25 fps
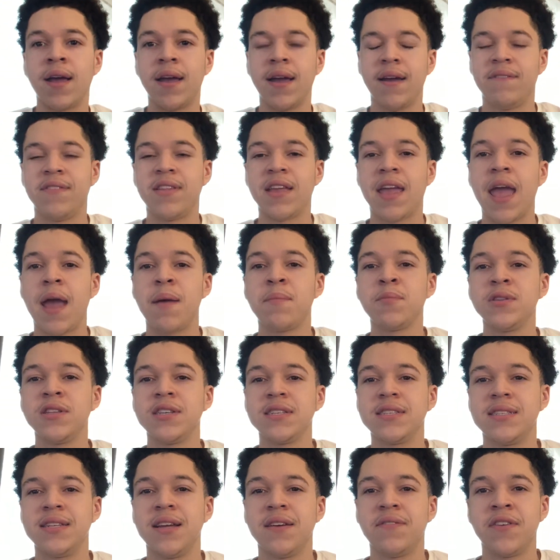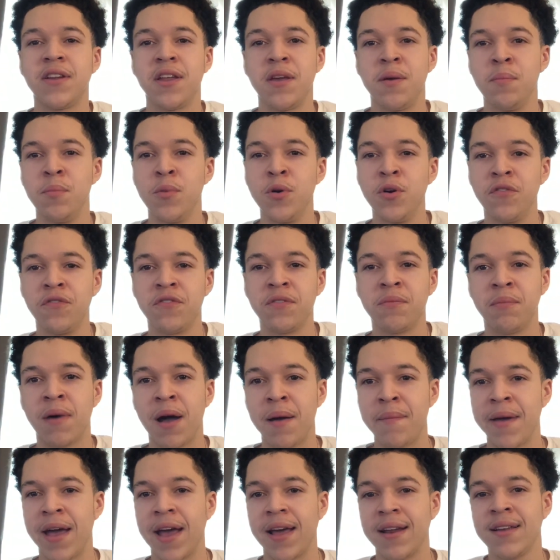if the camera looks different, it moved, my
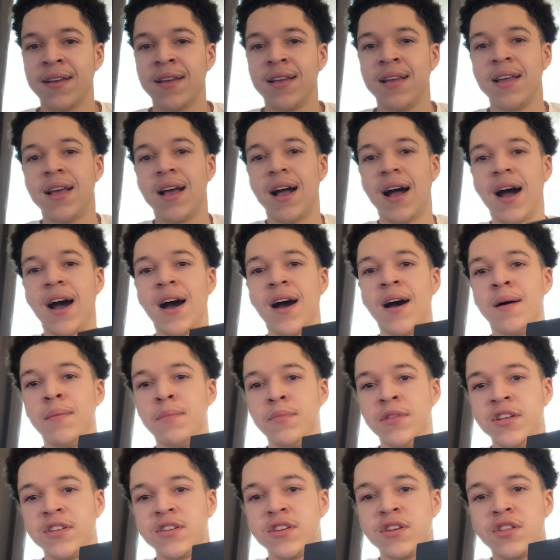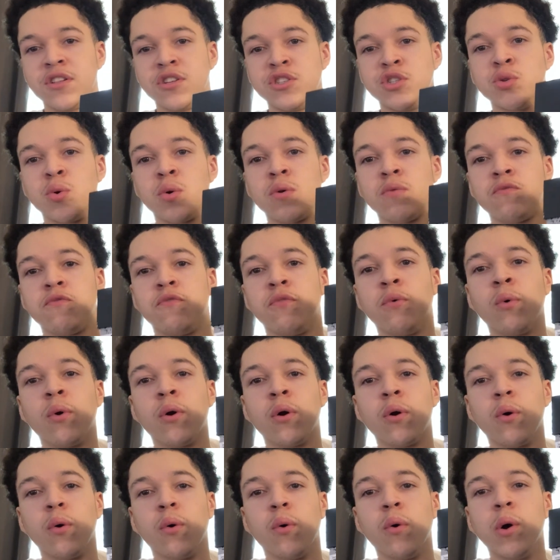bad. These are the Jordan 4
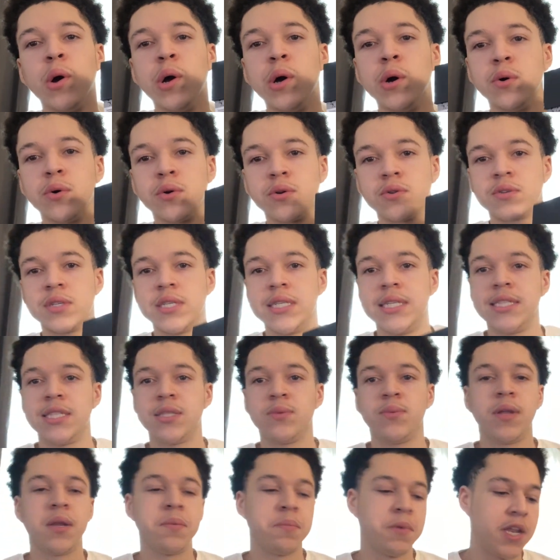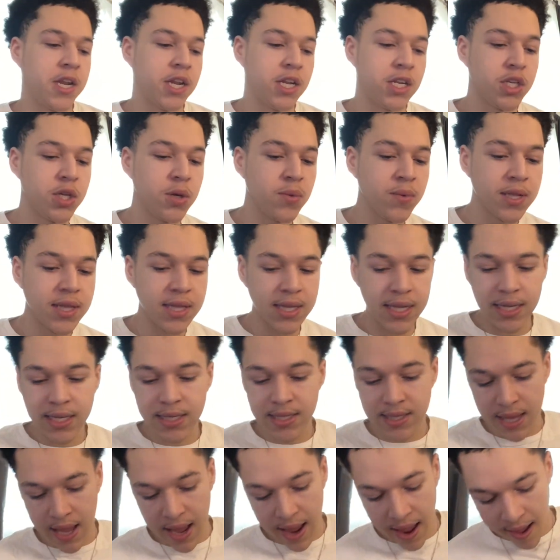Oil Greens. We ended up getting 2 of
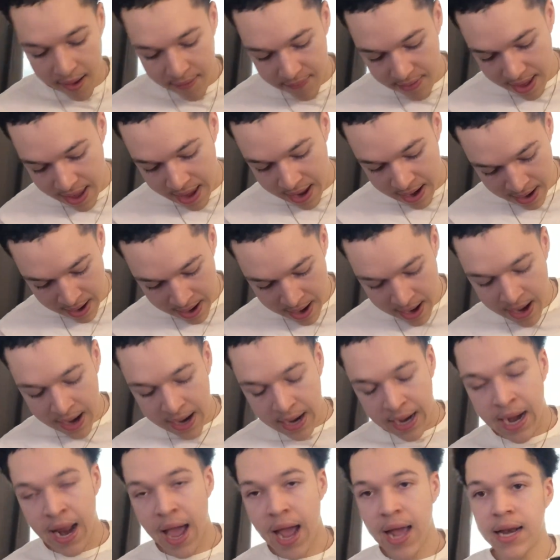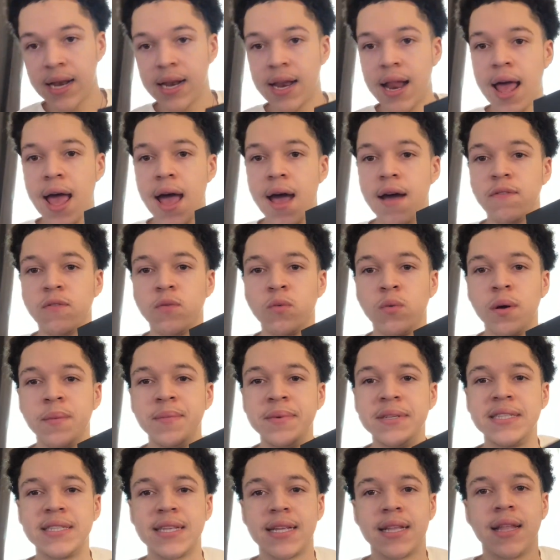these. I had a 9.5
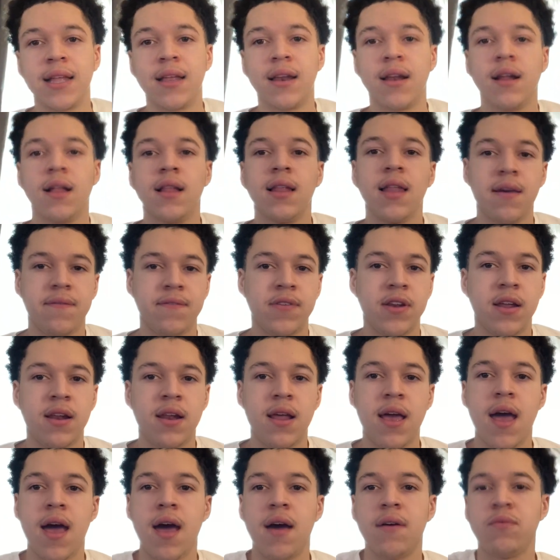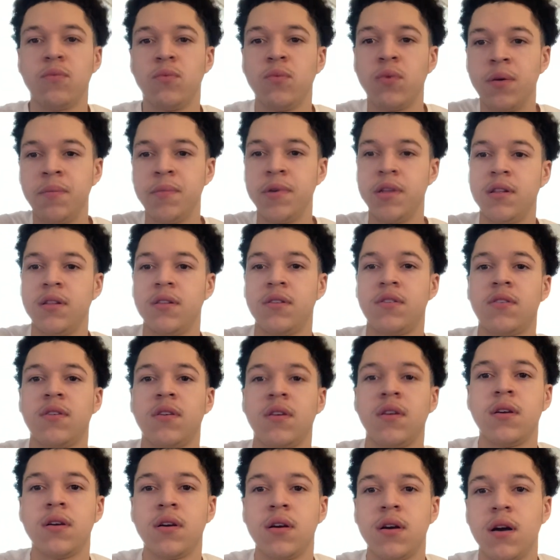women's and then an 11.5 women's.
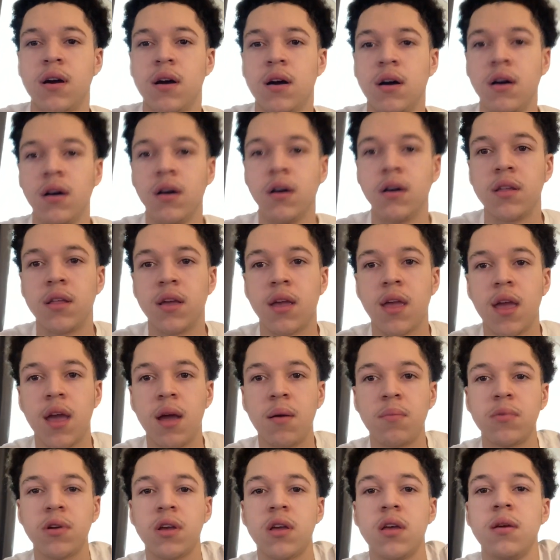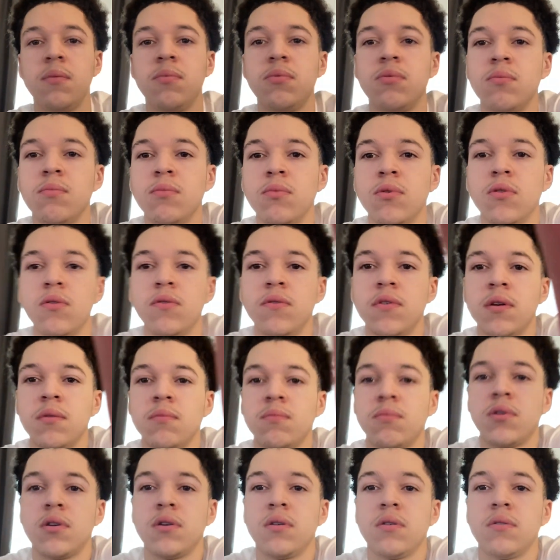The camera keeps moving,
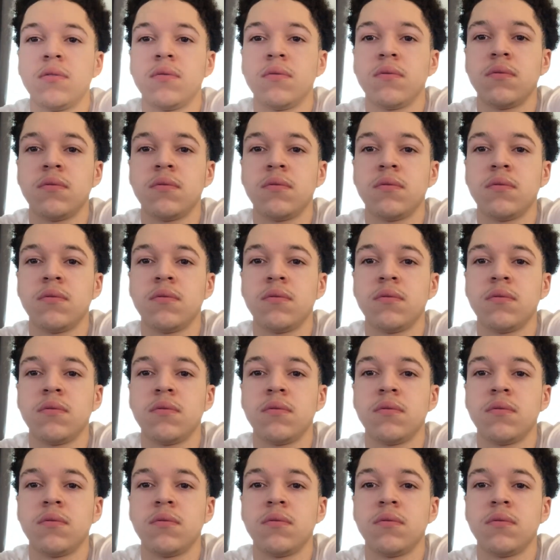bro.